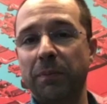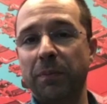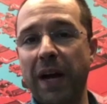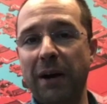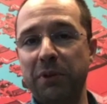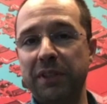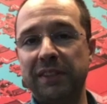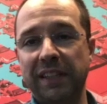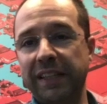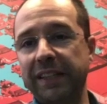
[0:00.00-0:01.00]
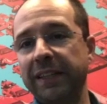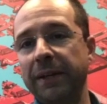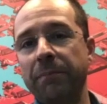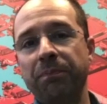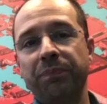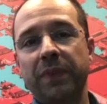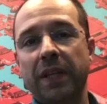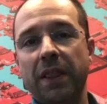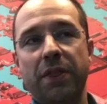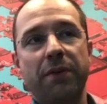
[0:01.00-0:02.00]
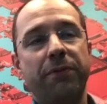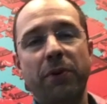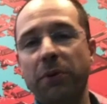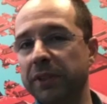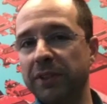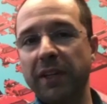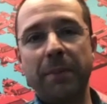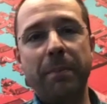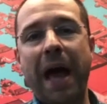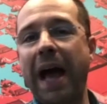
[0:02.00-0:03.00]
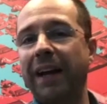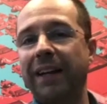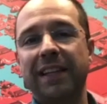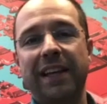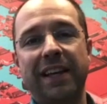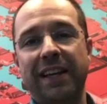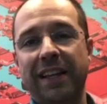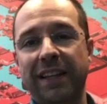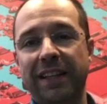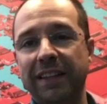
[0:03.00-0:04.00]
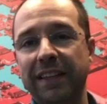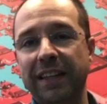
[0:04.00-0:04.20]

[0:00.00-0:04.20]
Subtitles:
how this like the focus on impact and